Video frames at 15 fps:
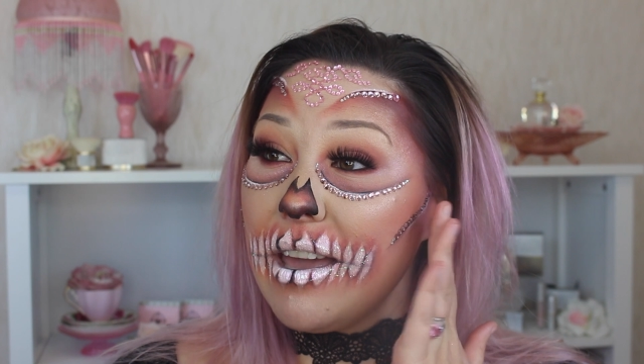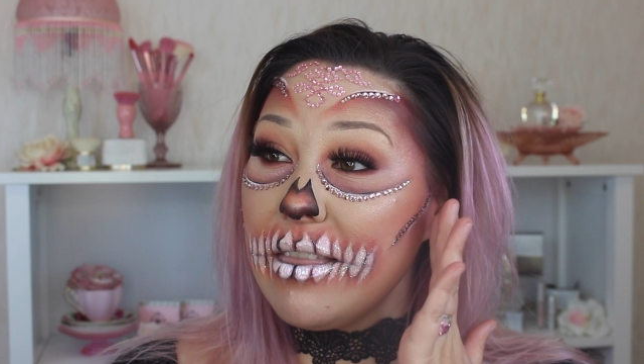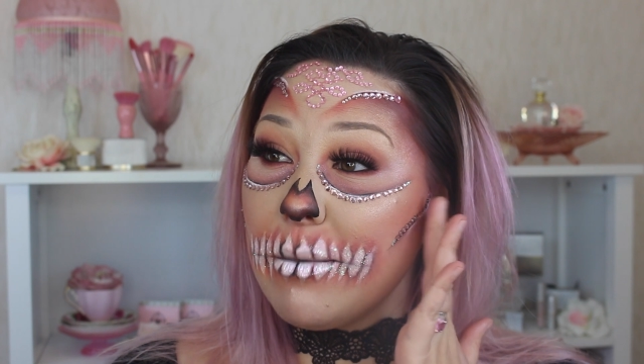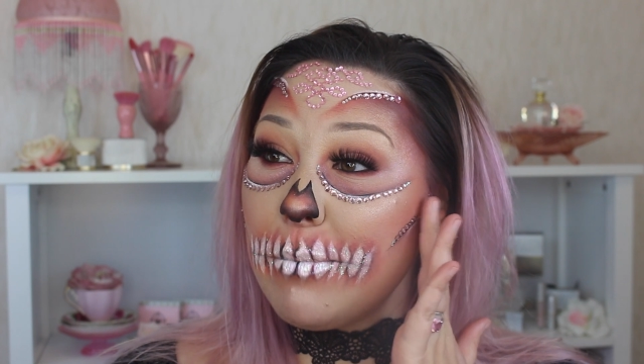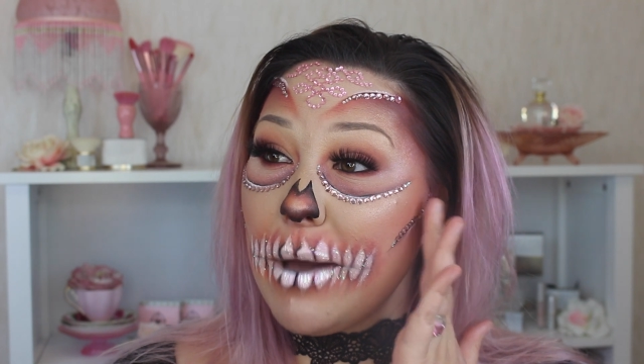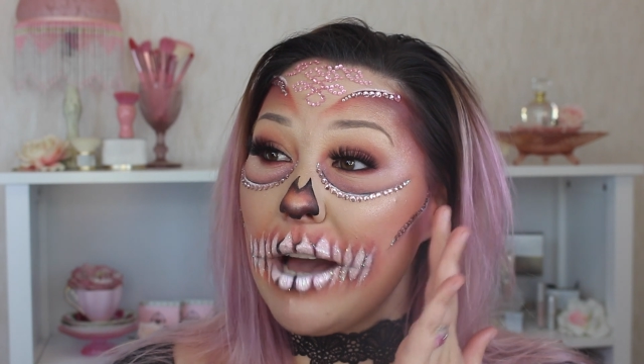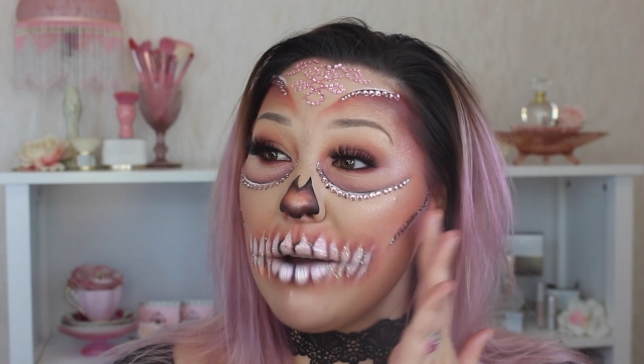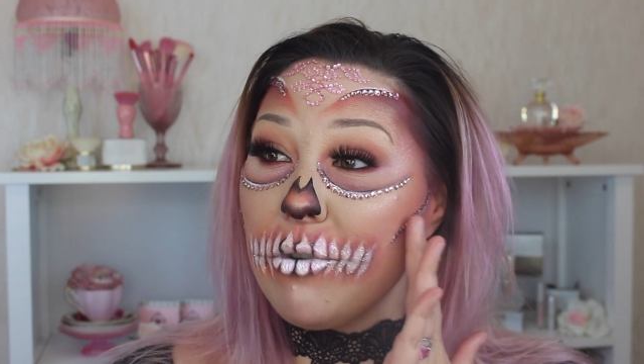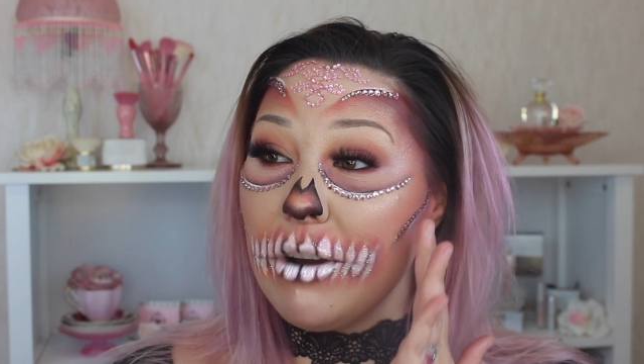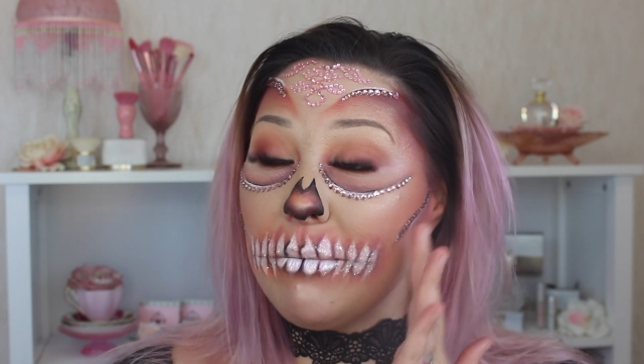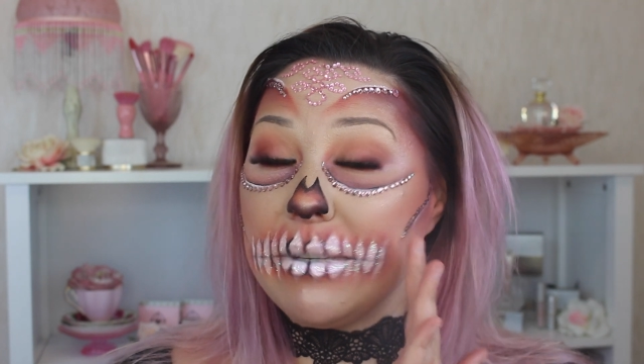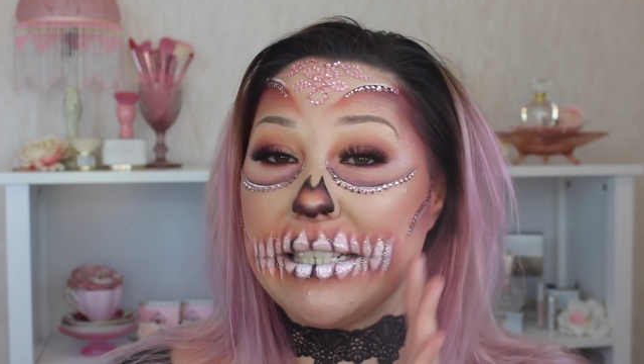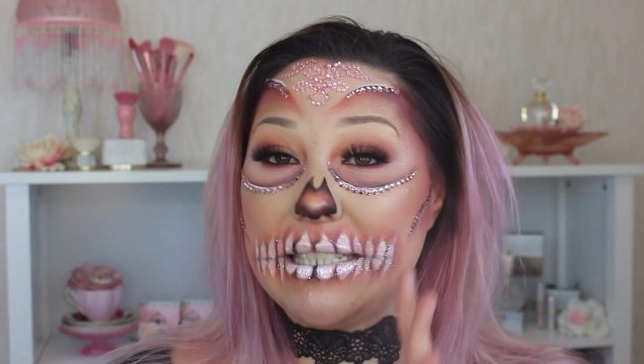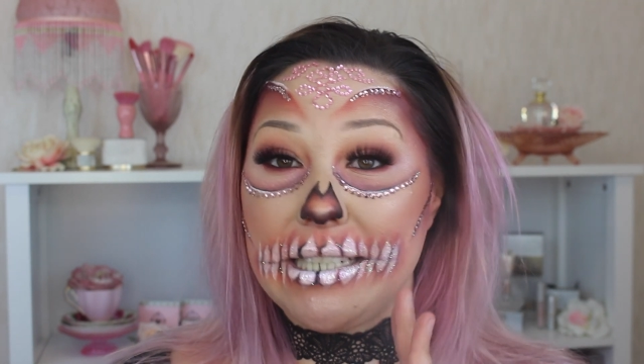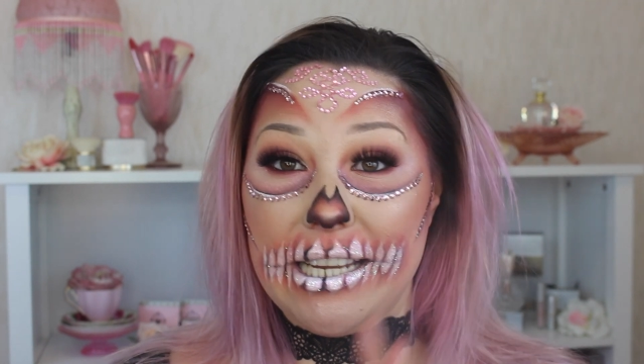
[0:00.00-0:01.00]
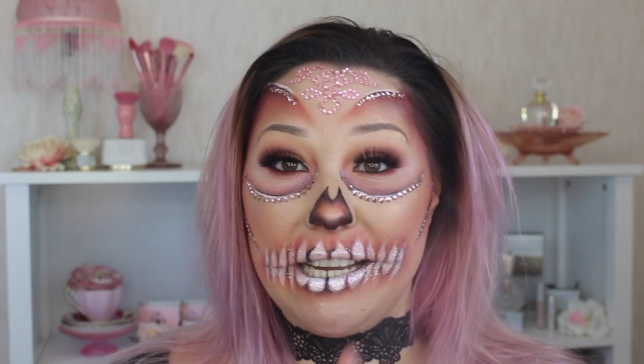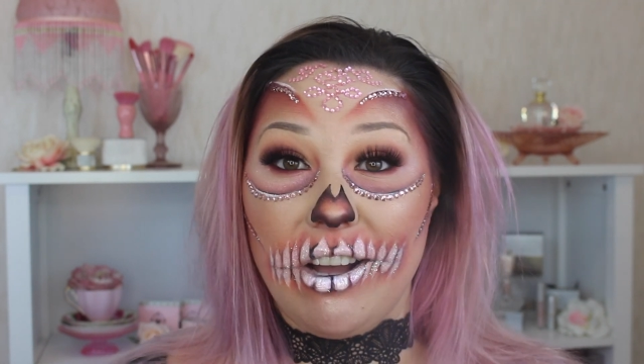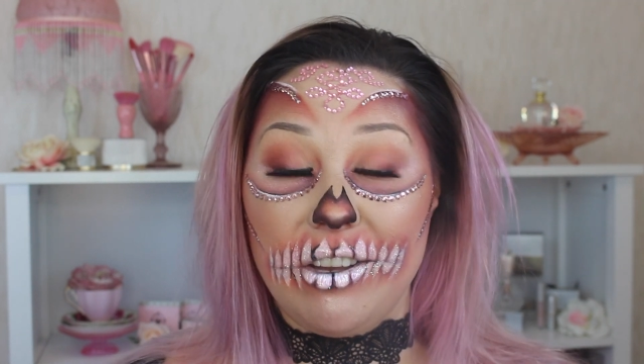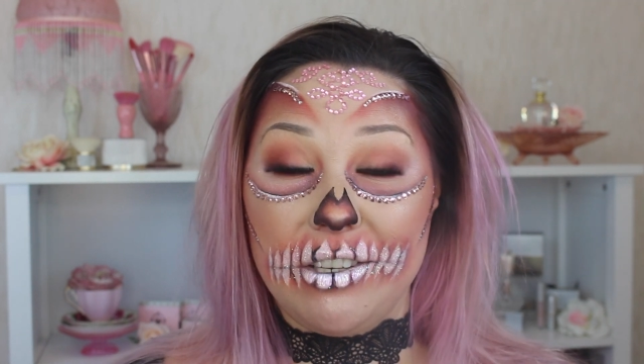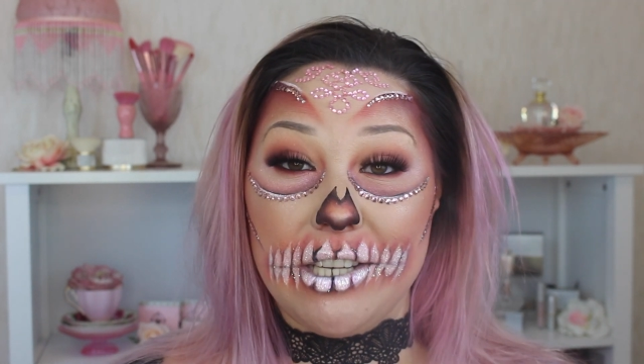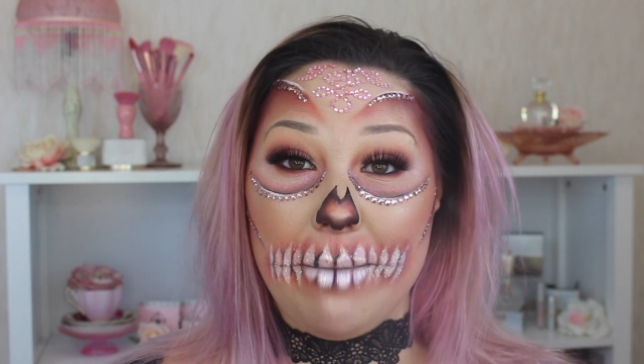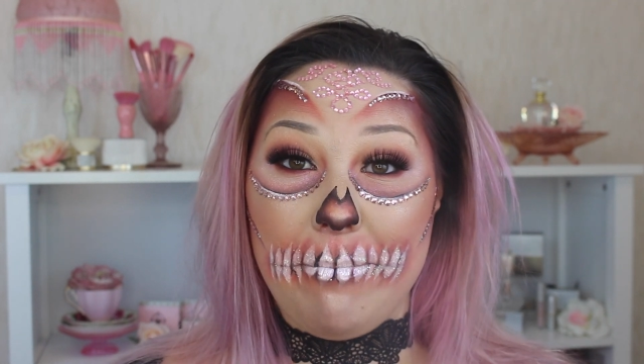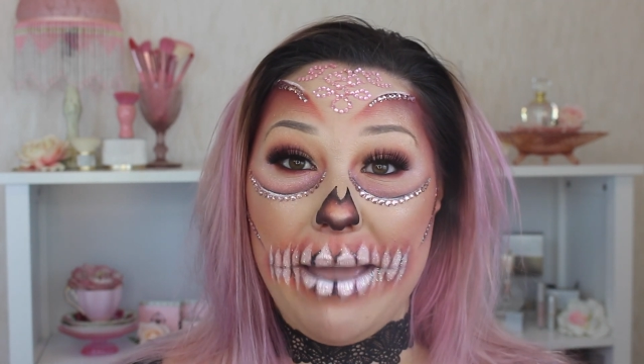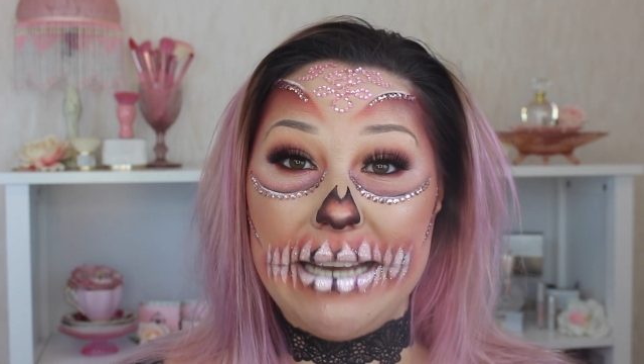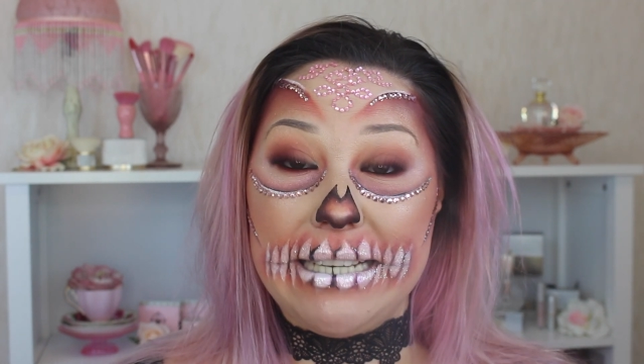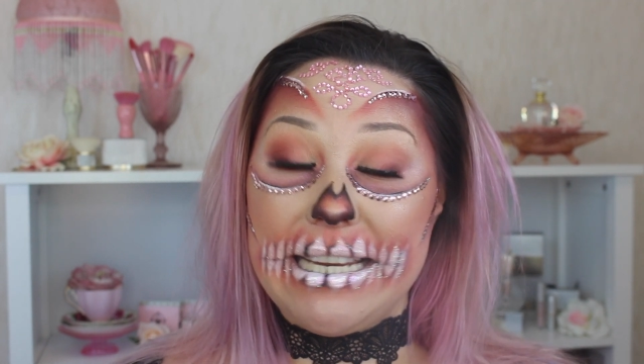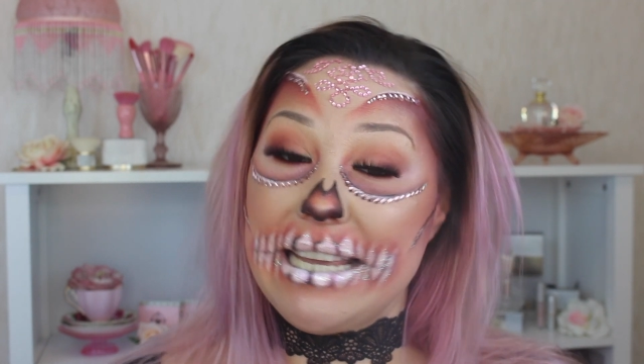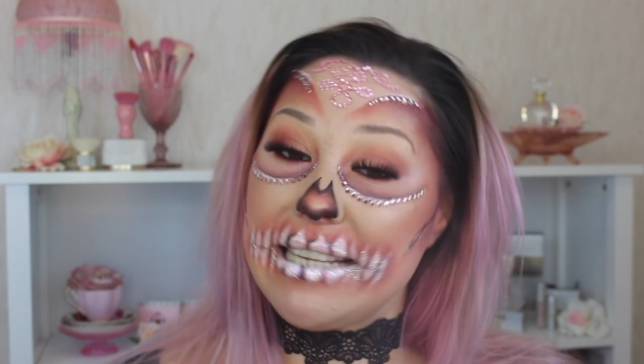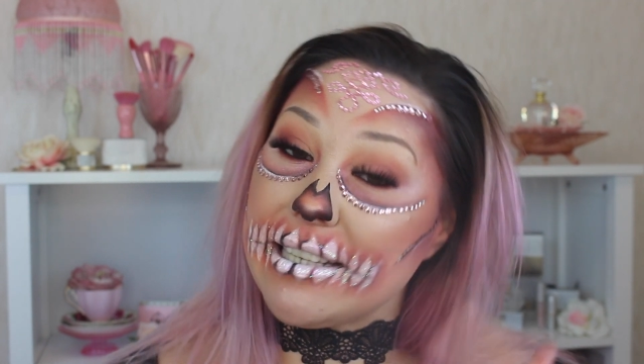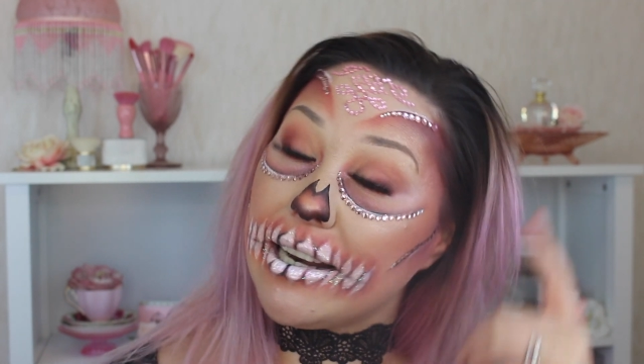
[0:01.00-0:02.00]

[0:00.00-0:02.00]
the part where I'm sticking on diamantes,